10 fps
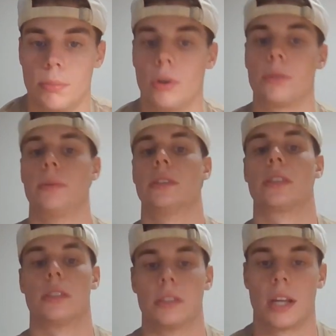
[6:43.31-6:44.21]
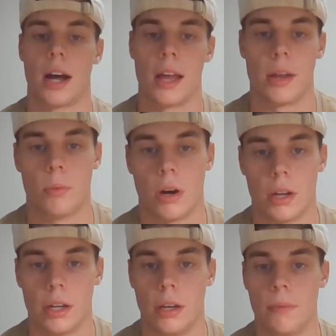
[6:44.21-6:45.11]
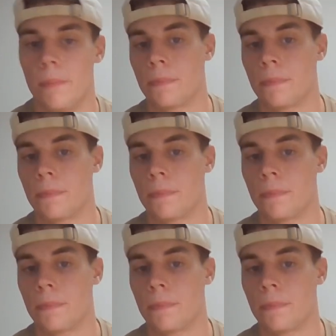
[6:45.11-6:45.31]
both positions that I had wanted.